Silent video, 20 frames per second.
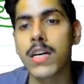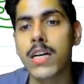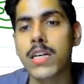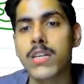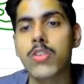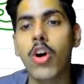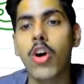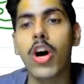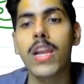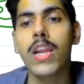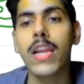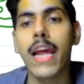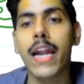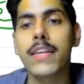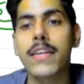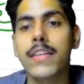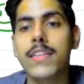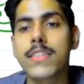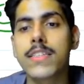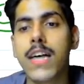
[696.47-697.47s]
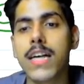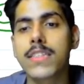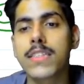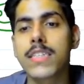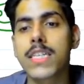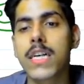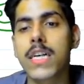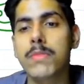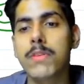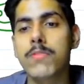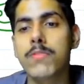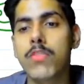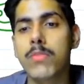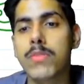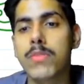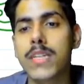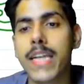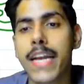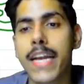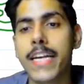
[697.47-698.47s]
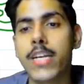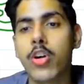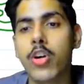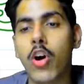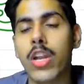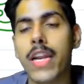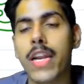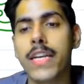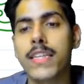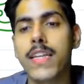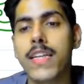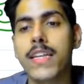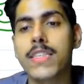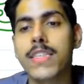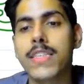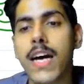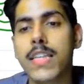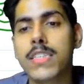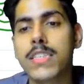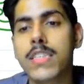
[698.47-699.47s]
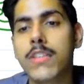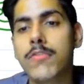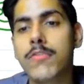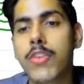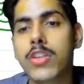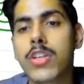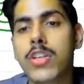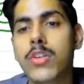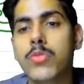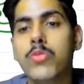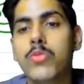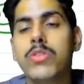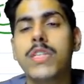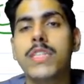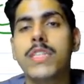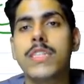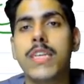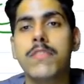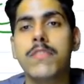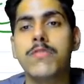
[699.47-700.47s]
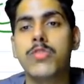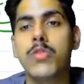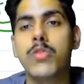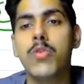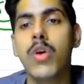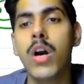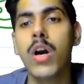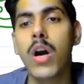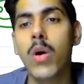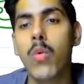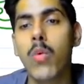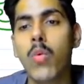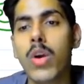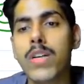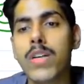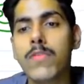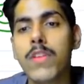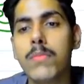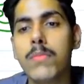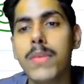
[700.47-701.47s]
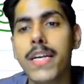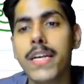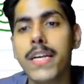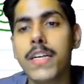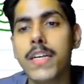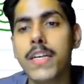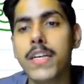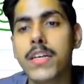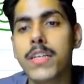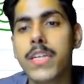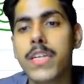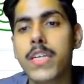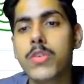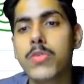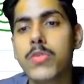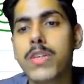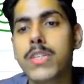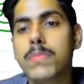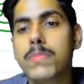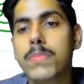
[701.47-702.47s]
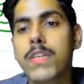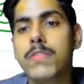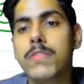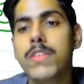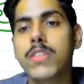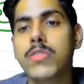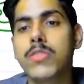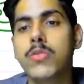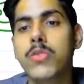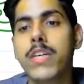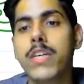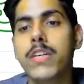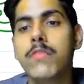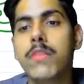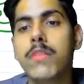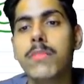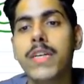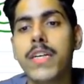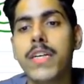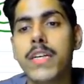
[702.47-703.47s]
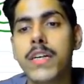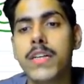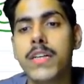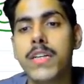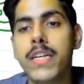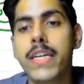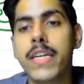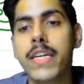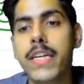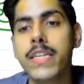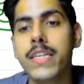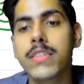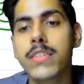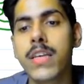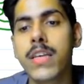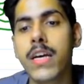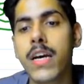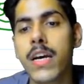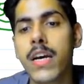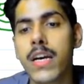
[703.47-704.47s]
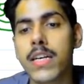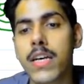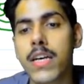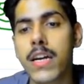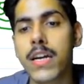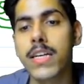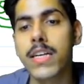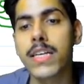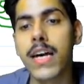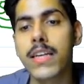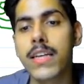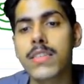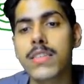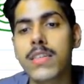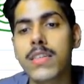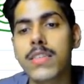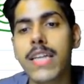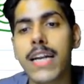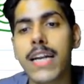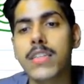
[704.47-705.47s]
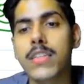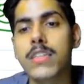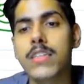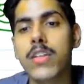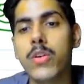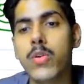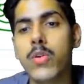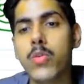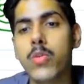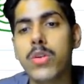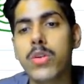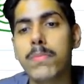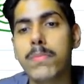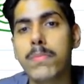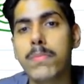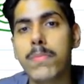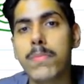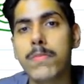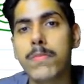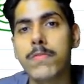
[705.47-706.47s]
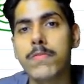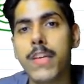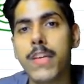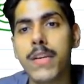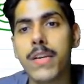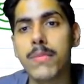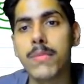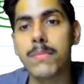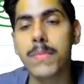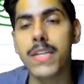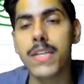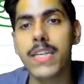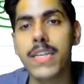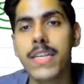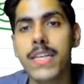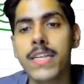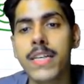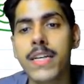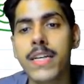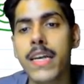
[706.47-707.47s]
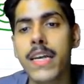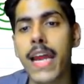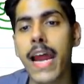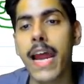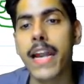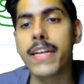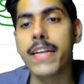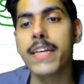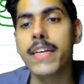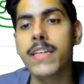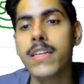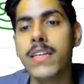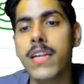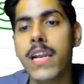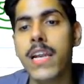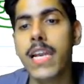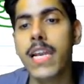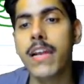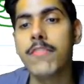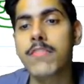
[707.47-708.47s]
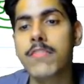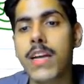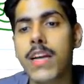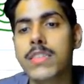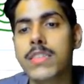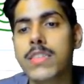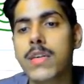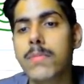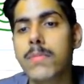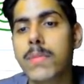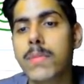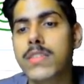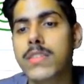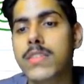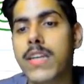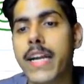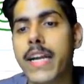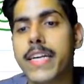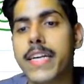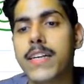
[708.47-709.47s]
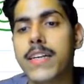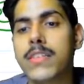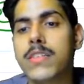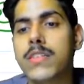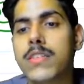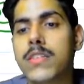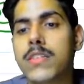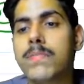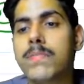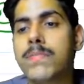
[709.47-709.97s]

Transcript: call, and there is an answer coming from the right call, and there is an answer for the node itself. So what will be returning to its previous node? It will be returning its current answer, that is the node will present, and then left answer plus right answer.